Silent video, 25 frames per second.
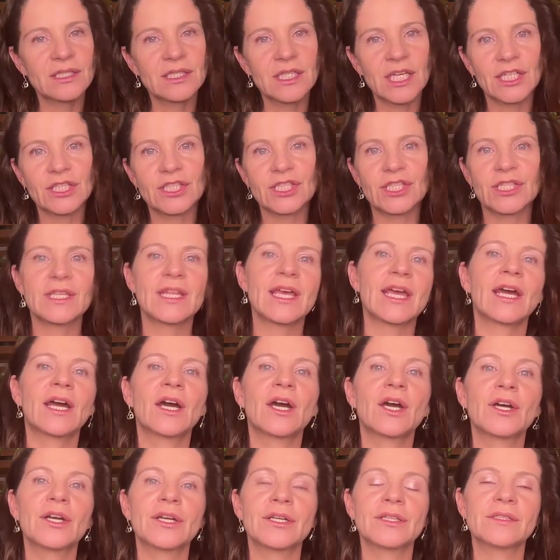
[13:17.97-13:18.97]
touches that
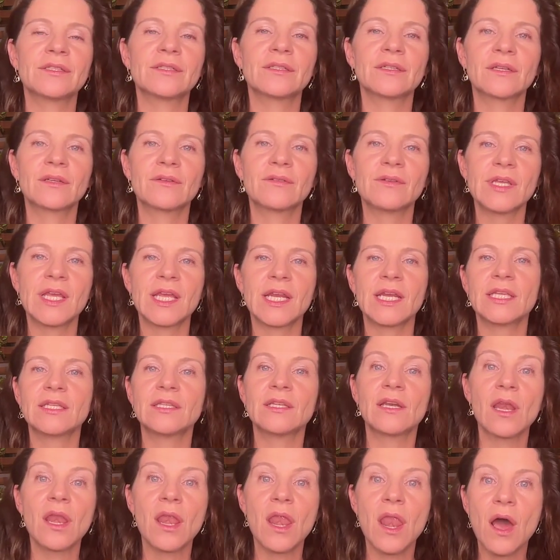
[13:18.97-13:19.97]
hurt
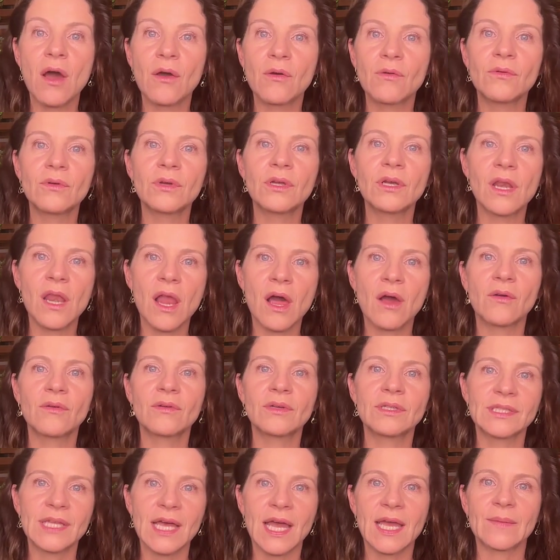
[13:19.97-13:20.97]
created a
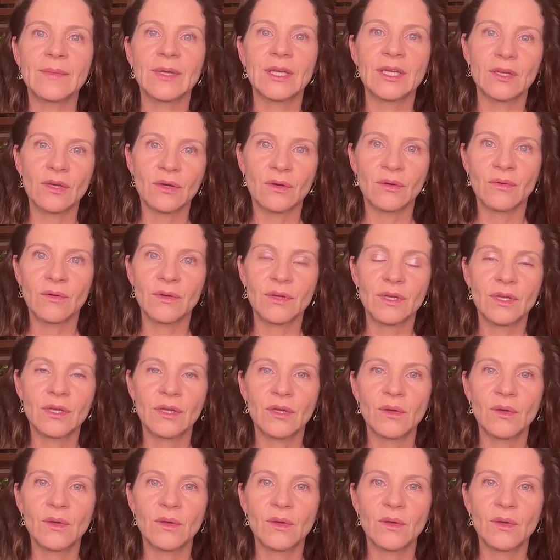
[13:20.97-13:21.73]
long time ago,